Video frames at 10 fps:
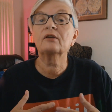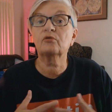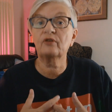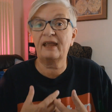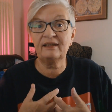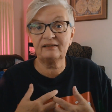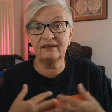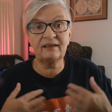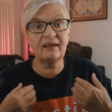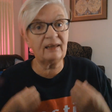
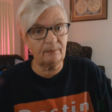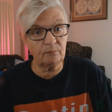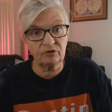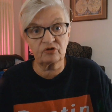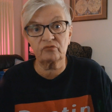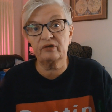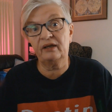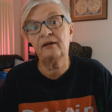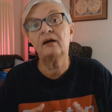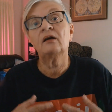creating
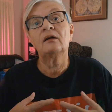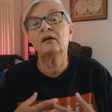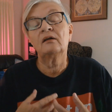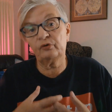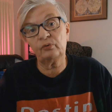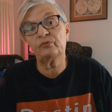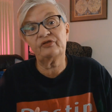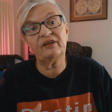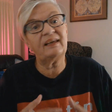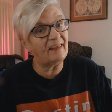imagery
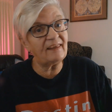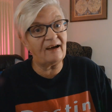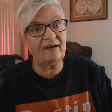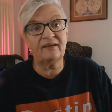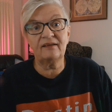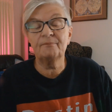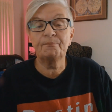using AI